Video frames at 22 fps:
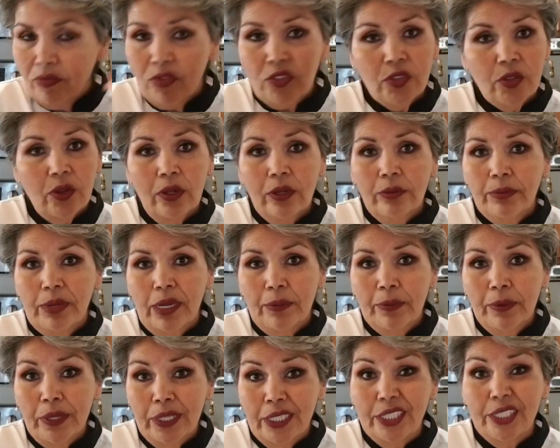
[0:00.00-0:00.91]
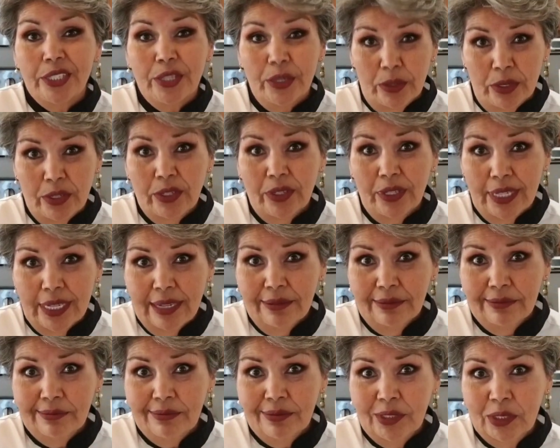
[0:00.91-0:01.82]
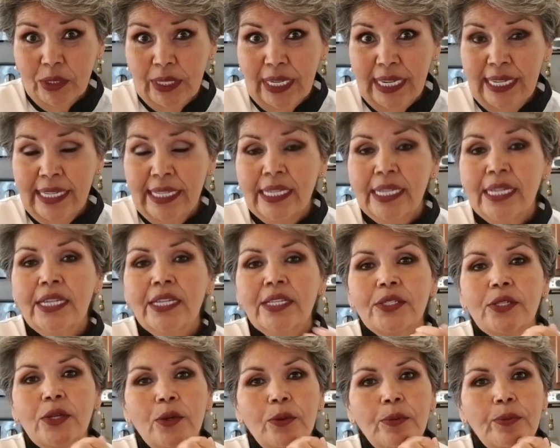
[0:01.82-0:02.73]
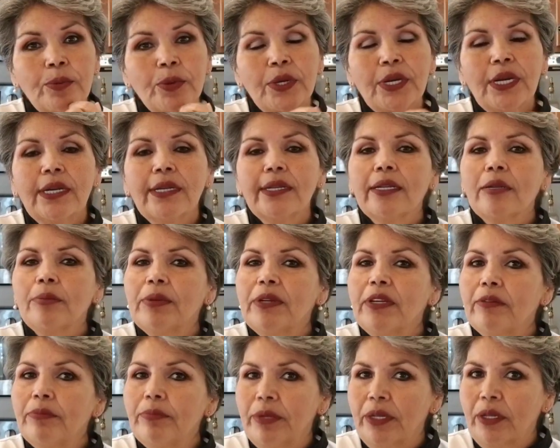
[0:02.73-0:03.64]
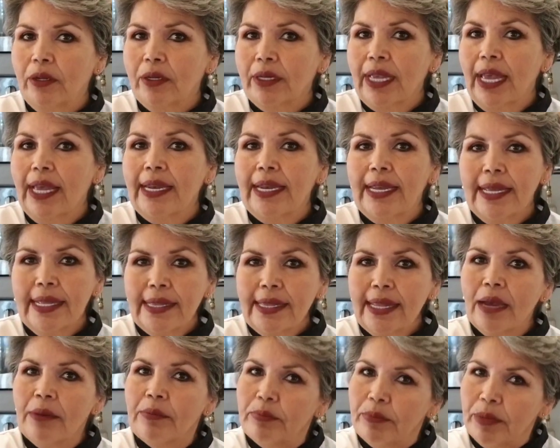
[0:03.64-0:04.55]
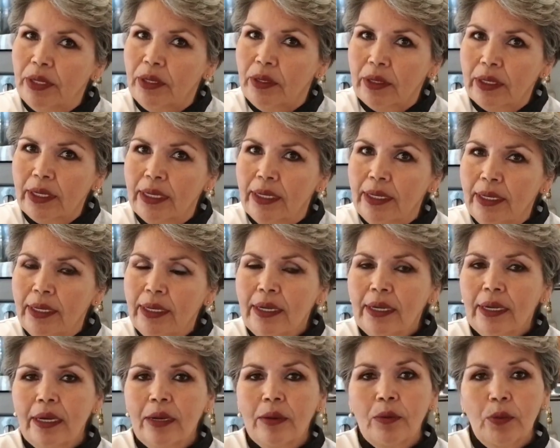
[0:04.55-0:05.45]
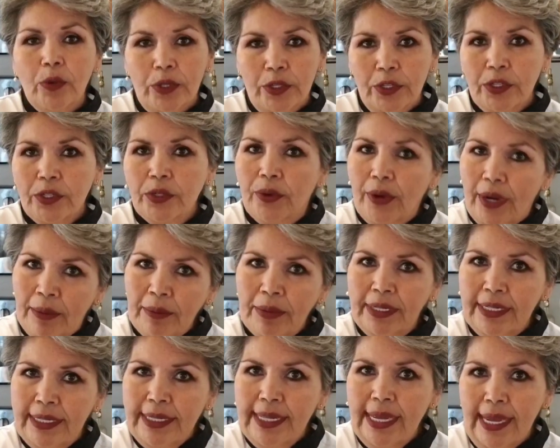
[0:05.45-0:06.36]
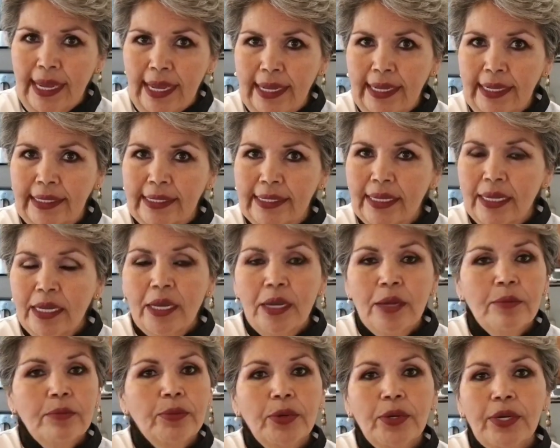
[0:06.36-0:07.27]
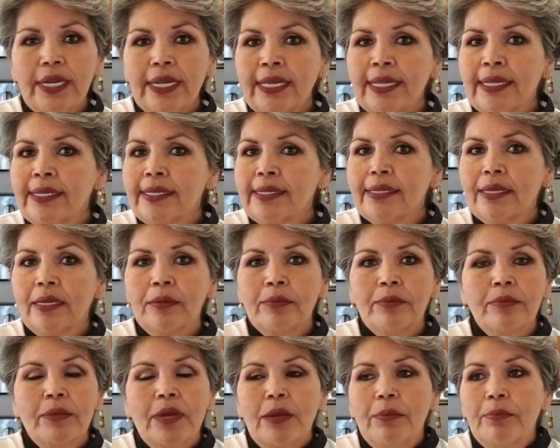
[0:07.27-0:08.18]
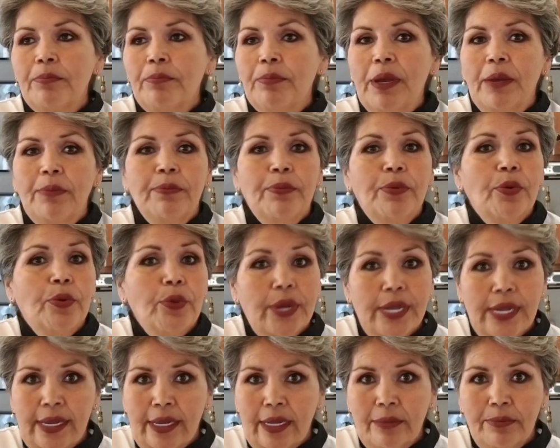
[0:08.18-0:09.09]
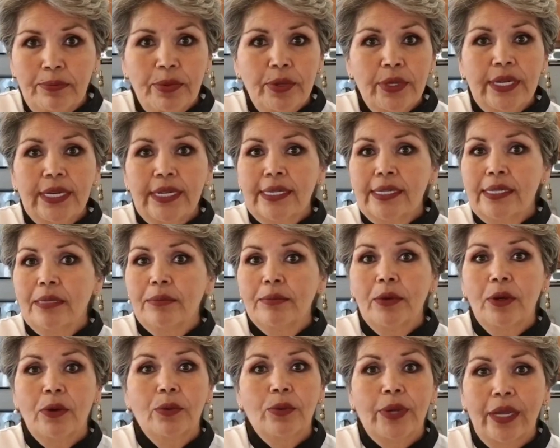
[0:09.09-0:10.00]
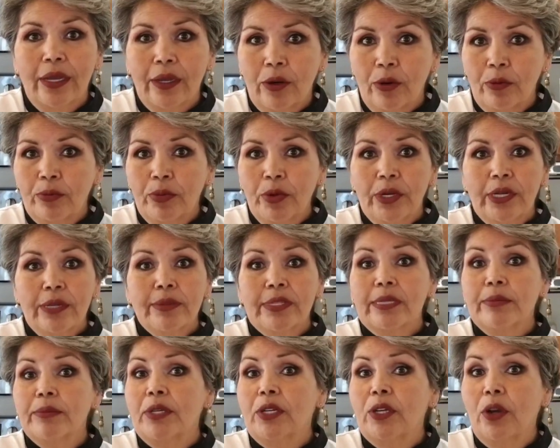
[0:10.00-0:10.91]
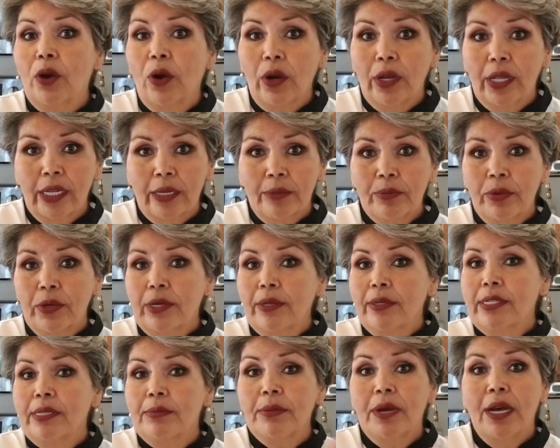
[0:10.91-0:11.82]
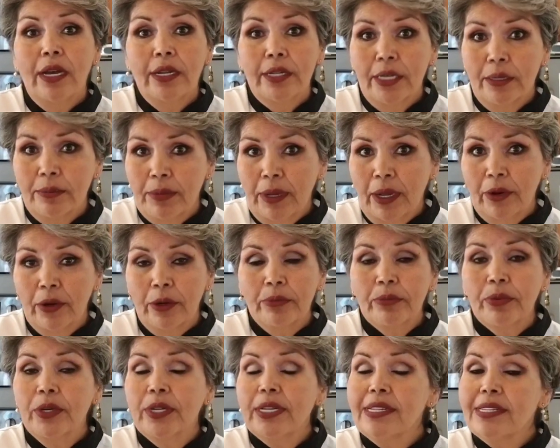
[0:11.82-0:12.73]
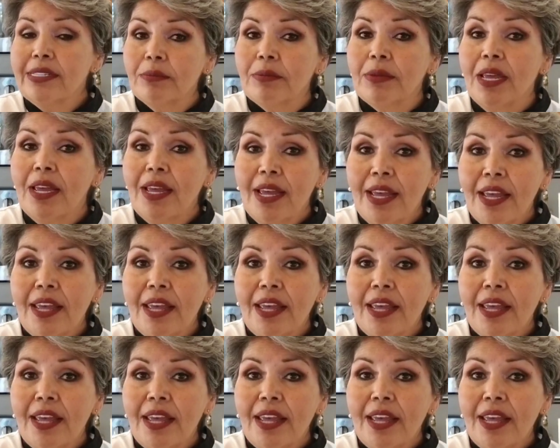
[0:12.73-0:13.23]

Salt and pepper is usually, okay? So put a little bit of milk, and in that milk, when you're scrambling the eggs, put in some paprika, put in some oregano, put in some garlic, put in some onion powder, put in some